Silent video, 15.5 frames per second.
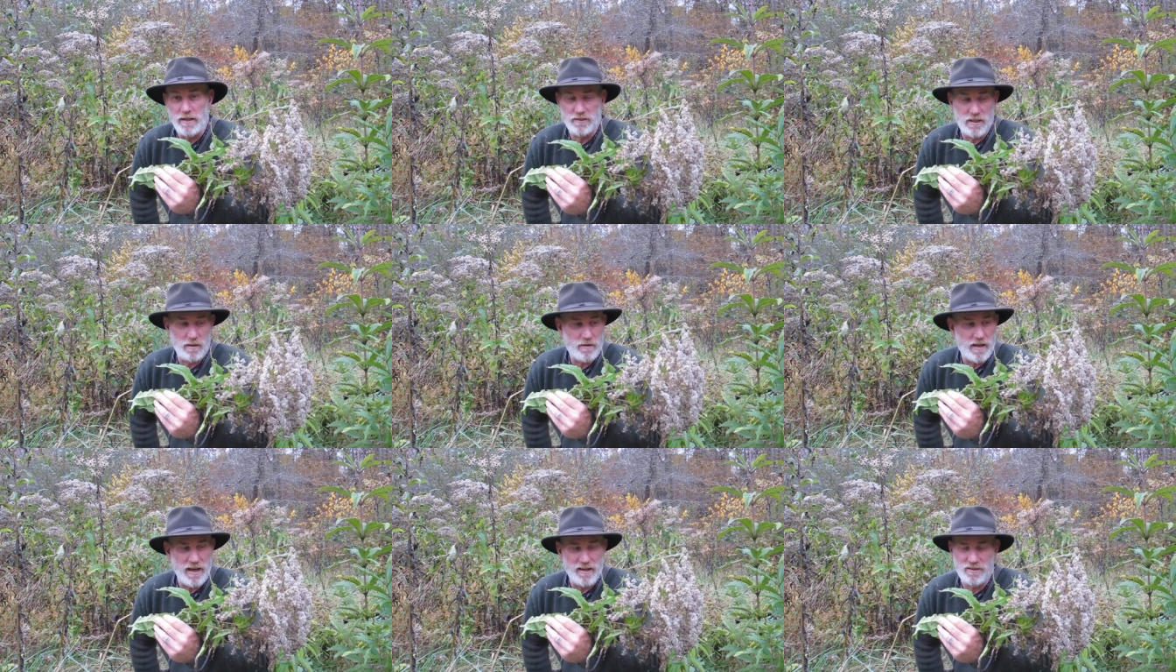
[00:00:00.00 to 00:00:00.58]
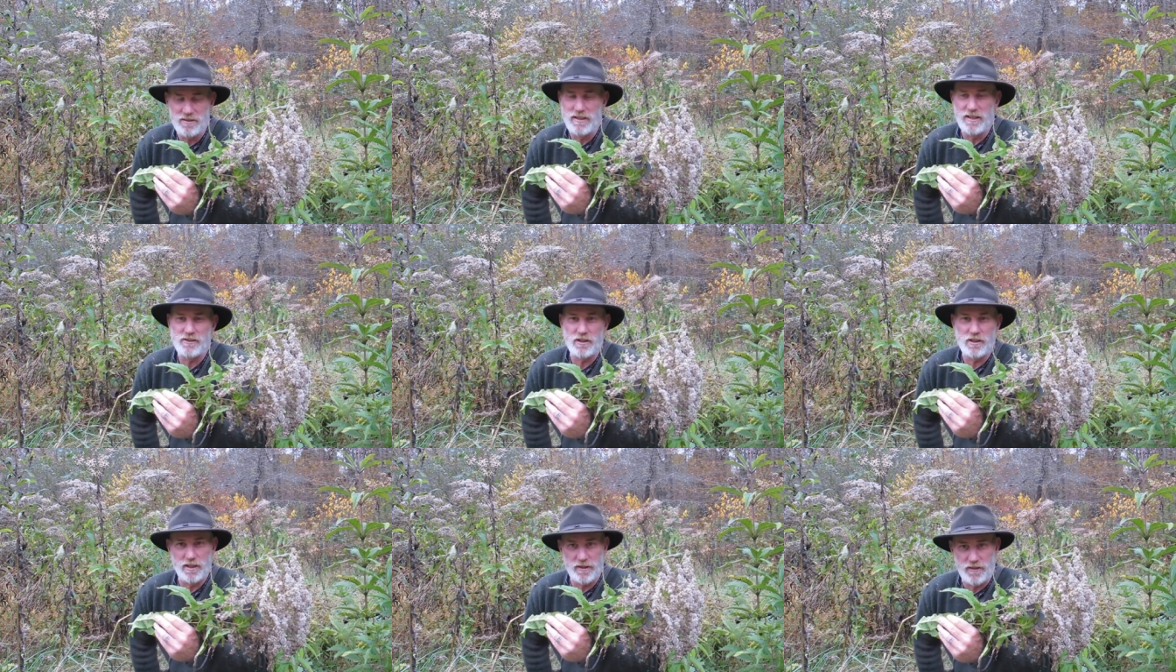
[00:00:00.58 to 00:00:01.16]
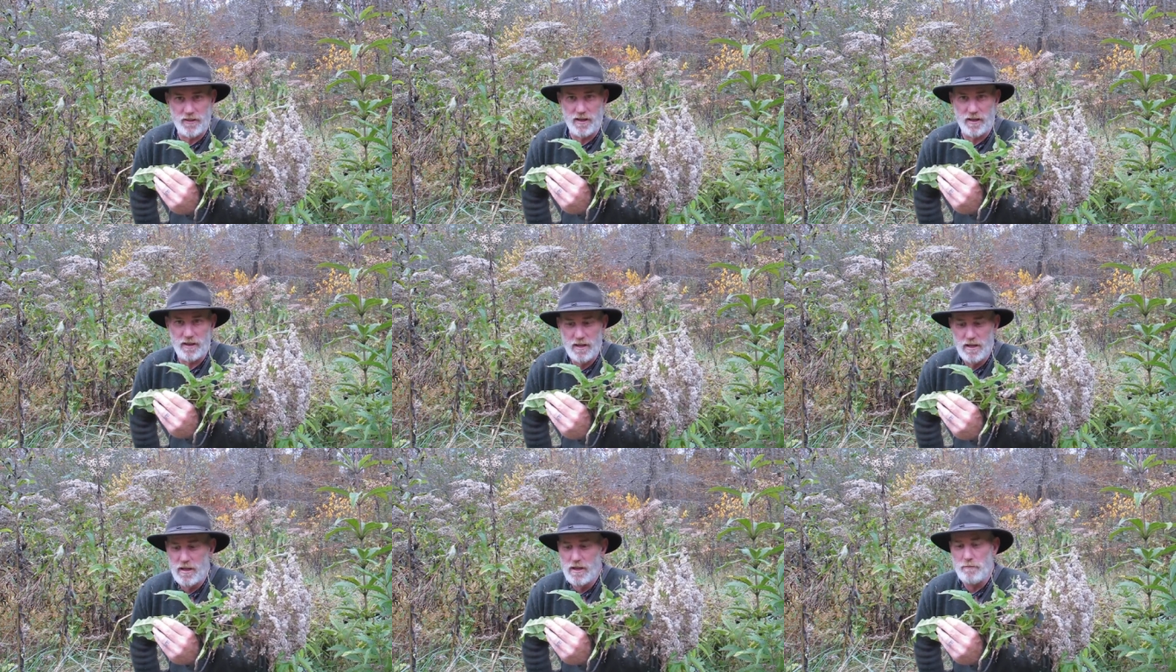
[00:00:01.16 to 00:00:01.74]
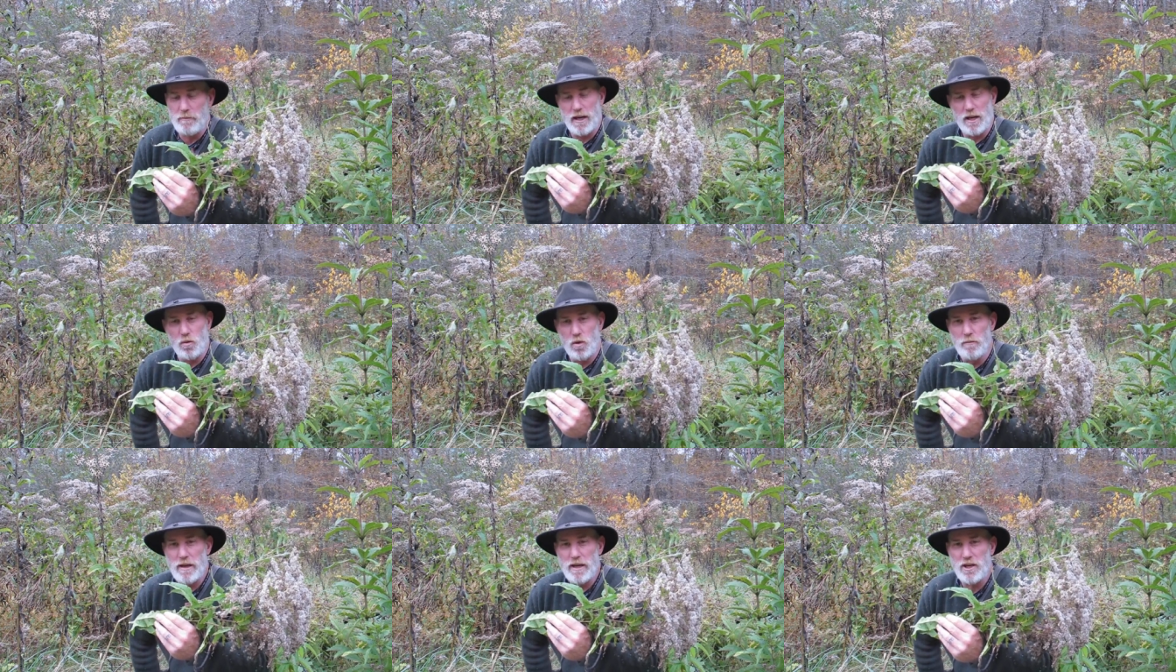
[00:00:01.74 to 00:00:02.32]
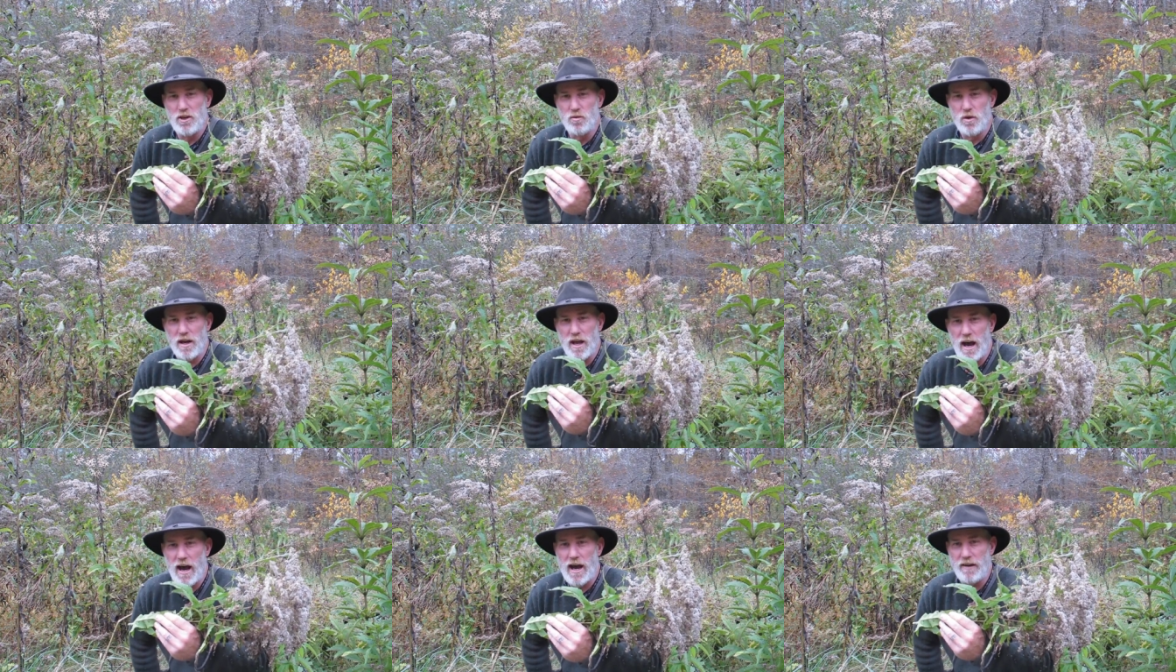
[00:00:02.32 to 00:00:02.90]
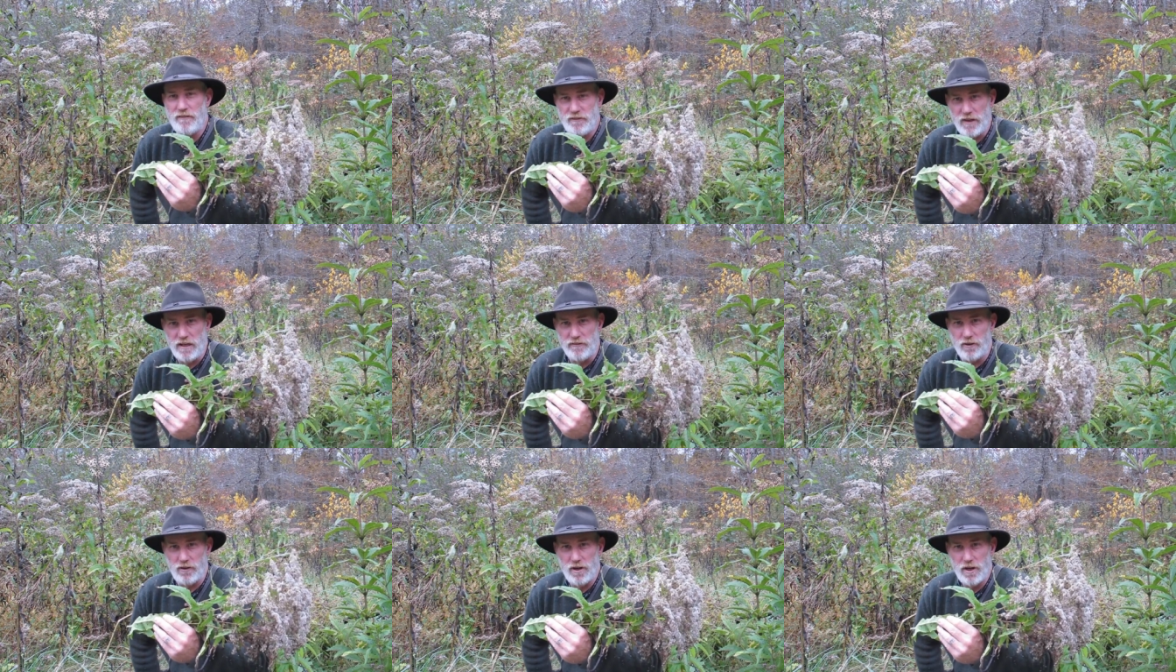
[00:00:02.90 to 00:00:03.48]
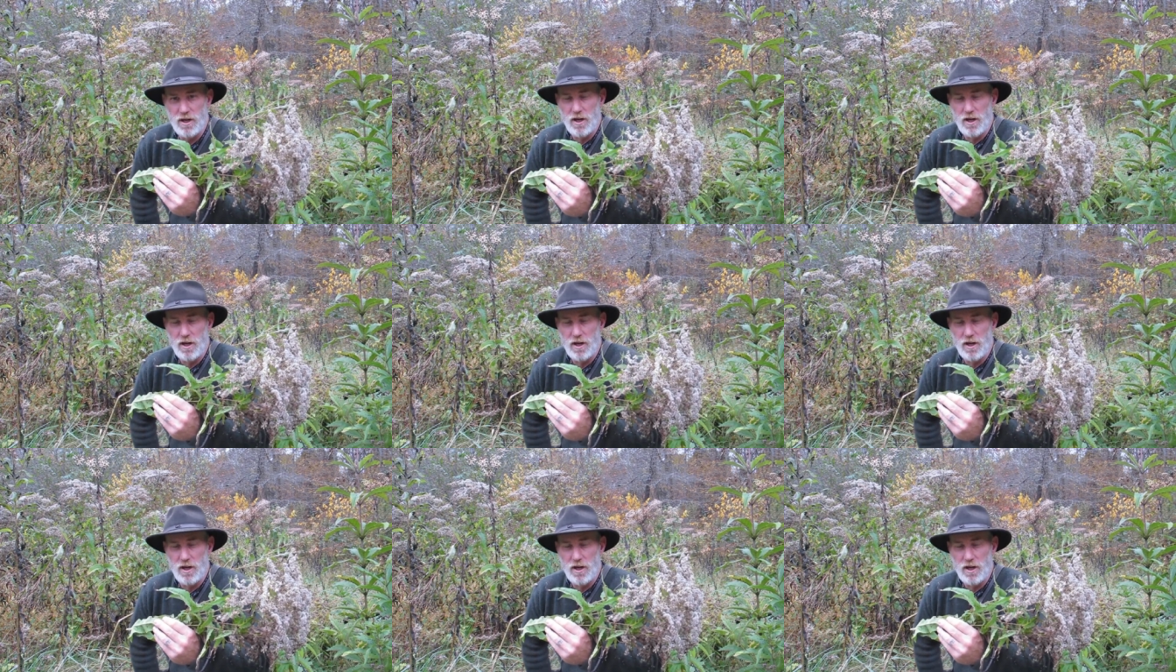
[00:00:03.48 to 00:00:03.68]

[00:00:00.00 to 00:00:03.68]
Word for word: In some cases, that's a good thing, but it will make you run a high fever